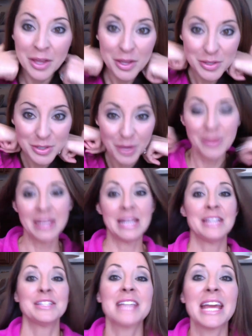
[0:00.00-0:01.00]
So then I
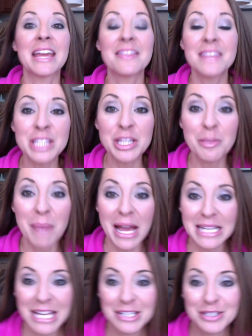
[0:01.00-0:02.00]
just say, and this on the back
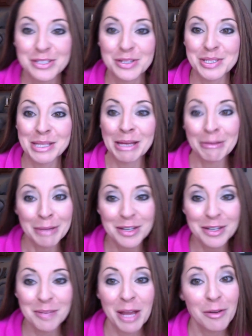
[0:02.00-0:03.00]
side just shows you like what you can make.